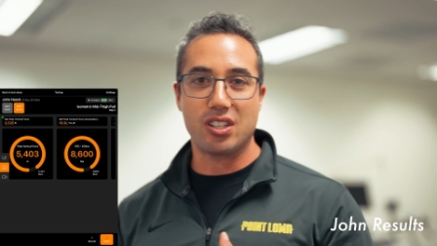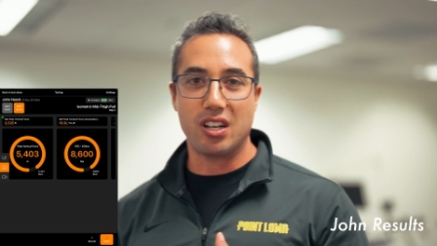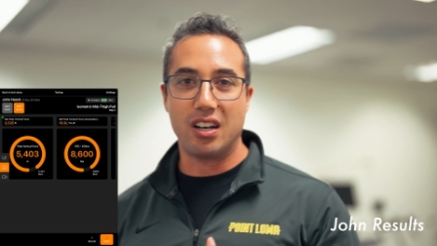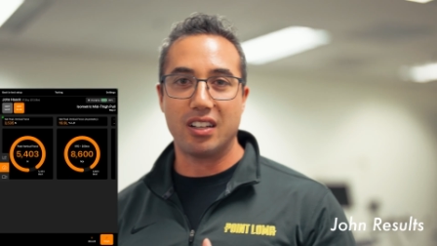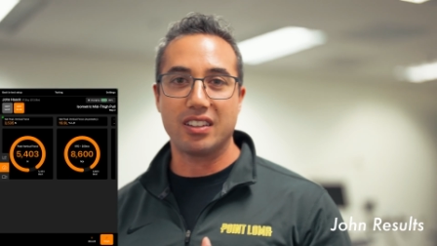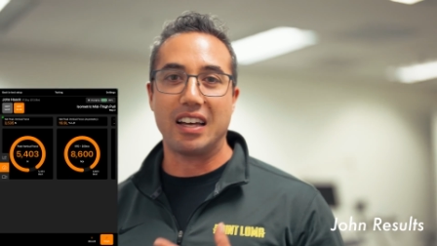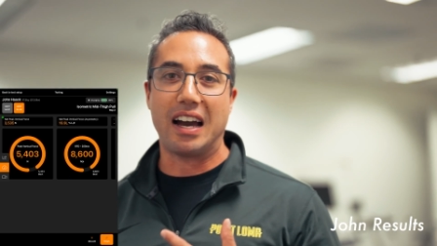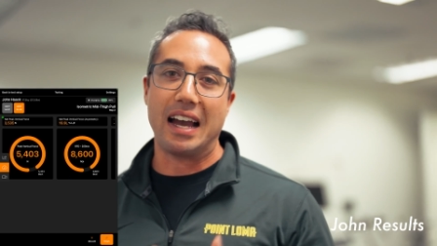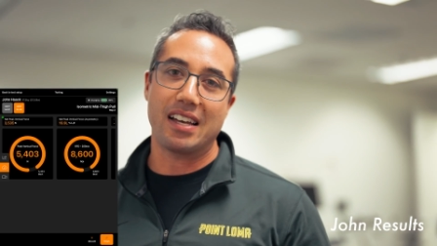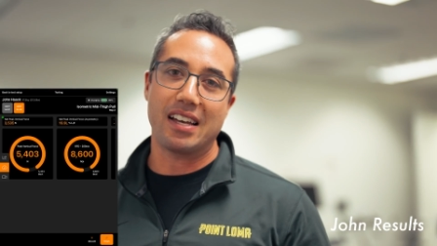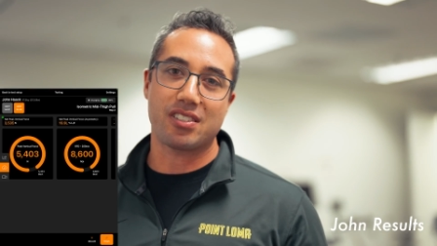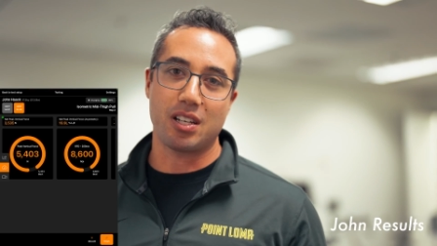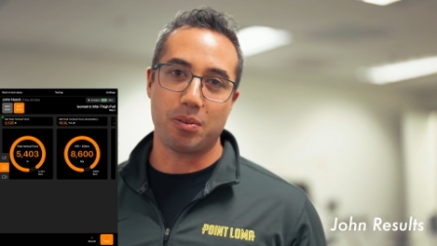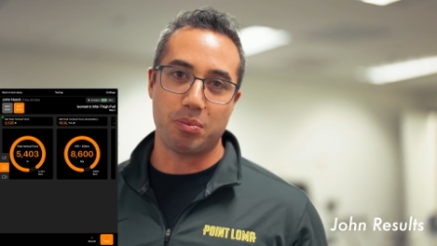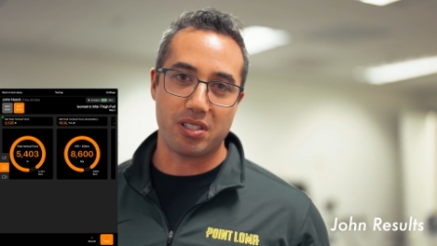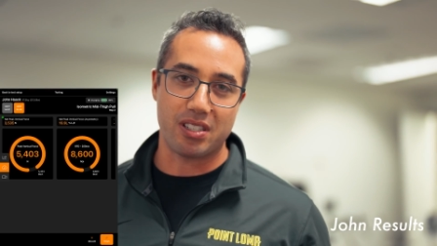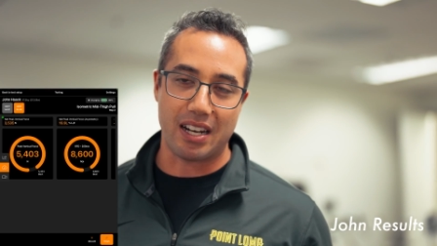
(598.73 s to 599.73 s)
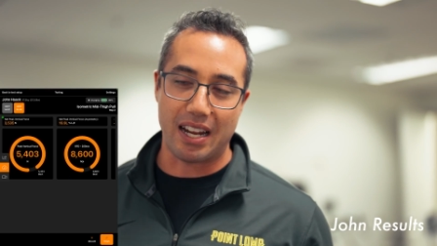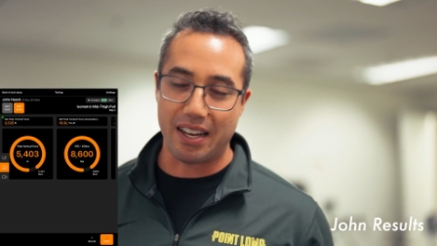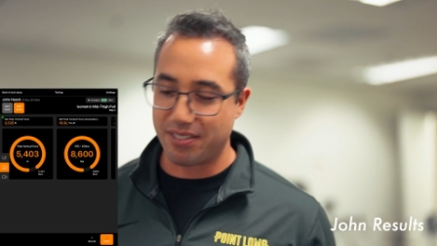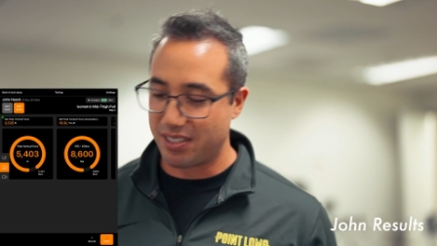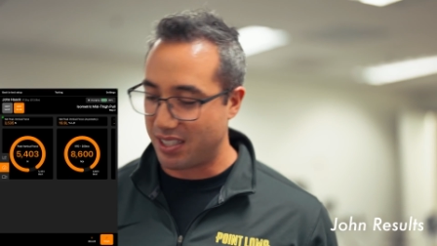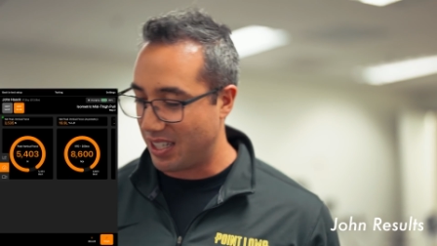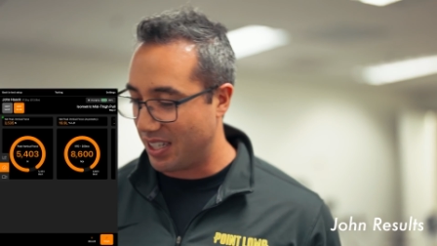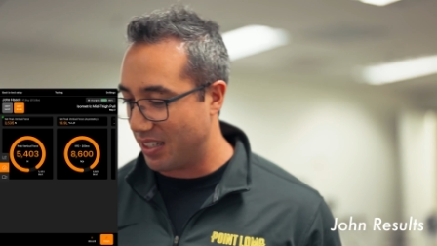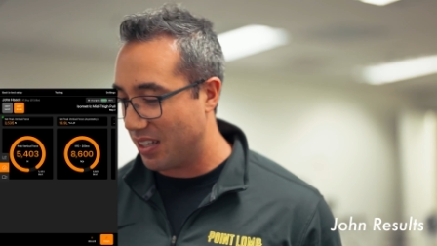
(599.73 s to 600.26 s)
John, the highest numbers that I've
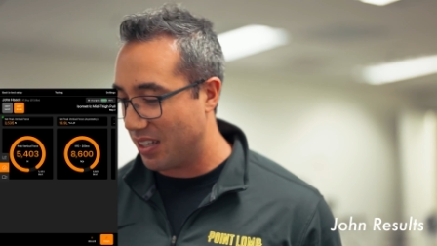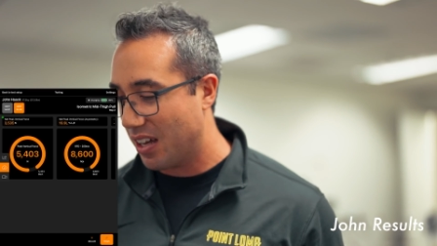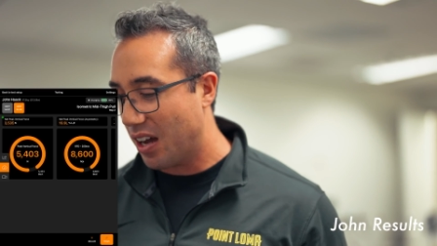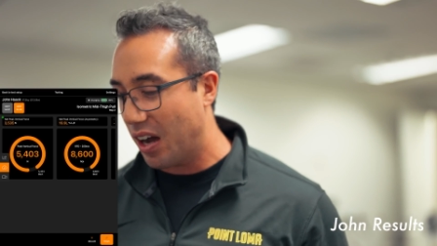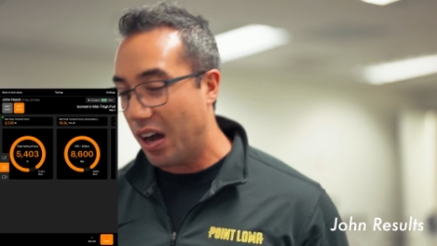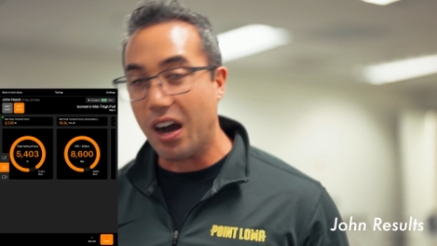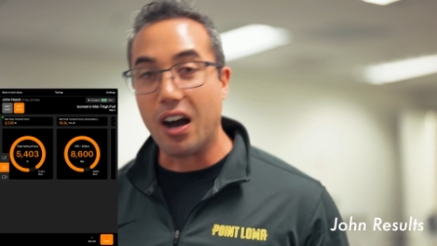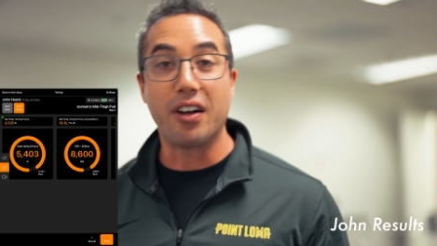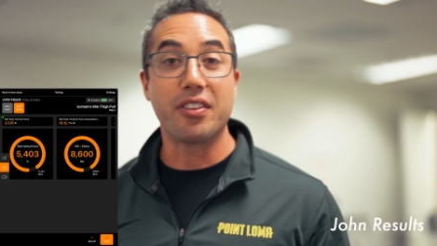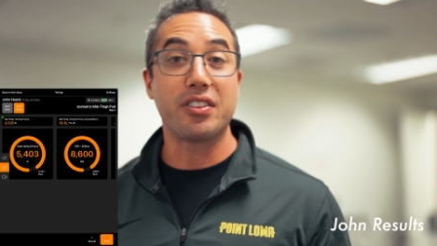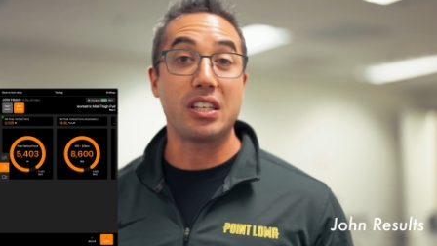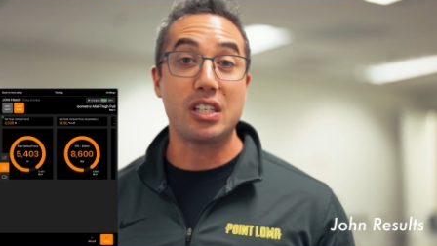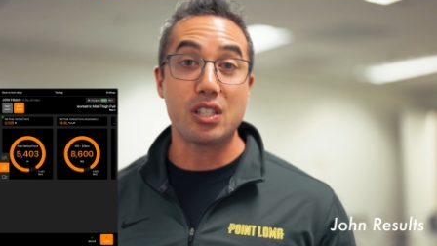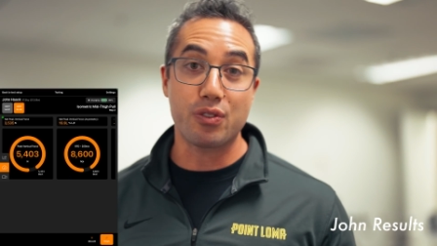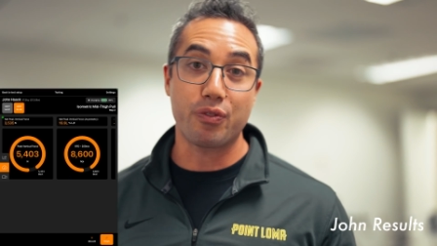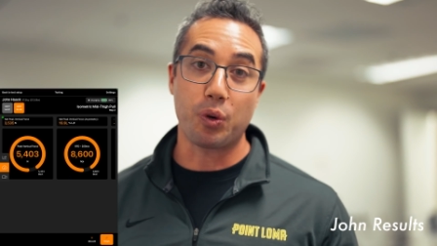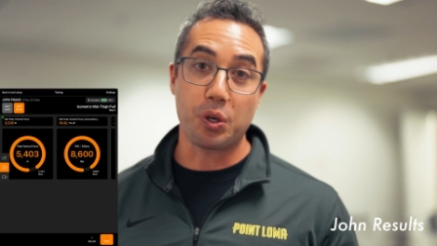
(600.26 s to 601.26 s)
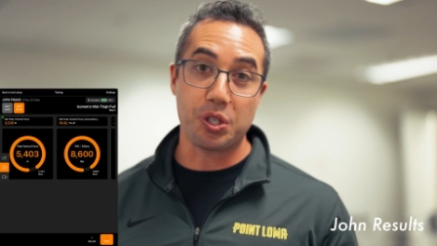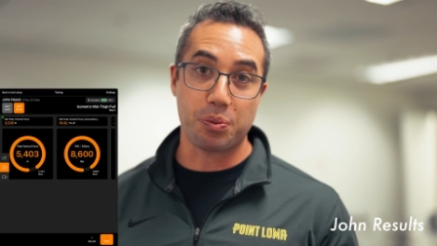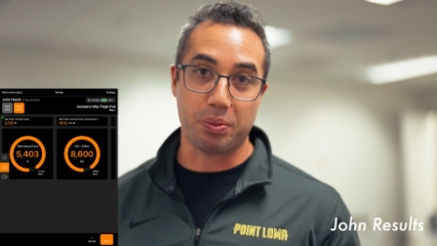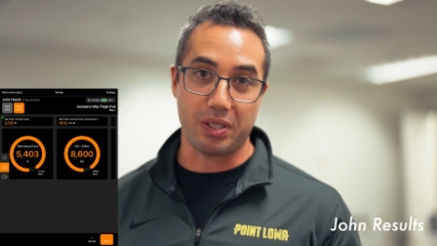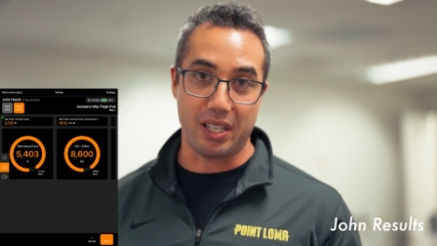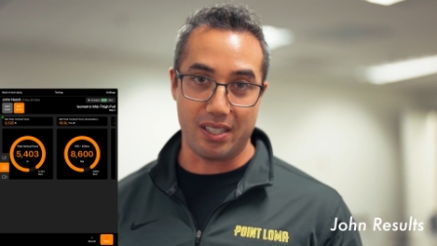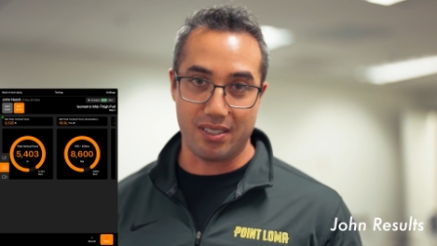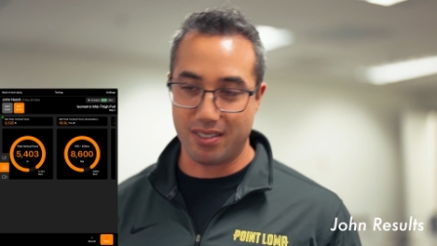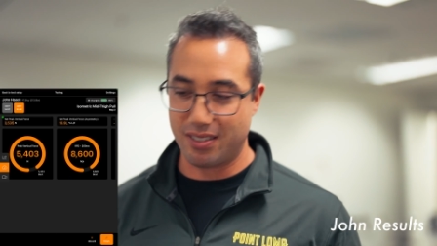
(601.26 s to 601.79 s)
seen on these force
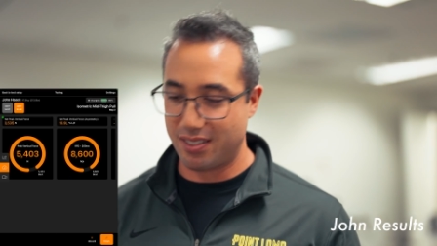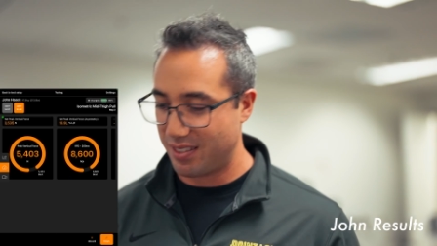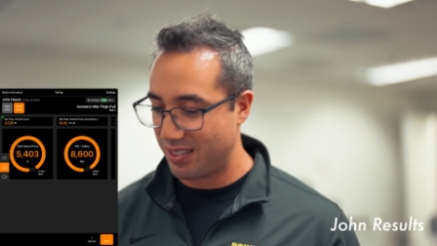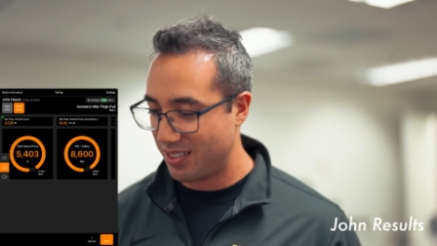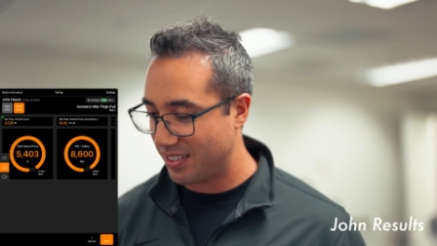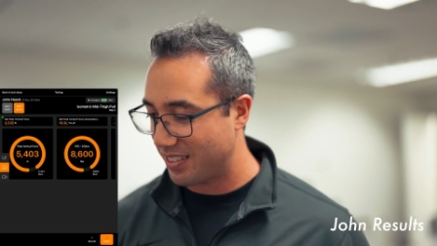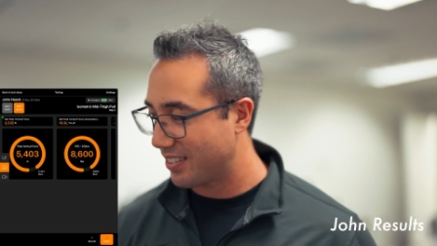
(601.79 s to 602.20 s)
plates.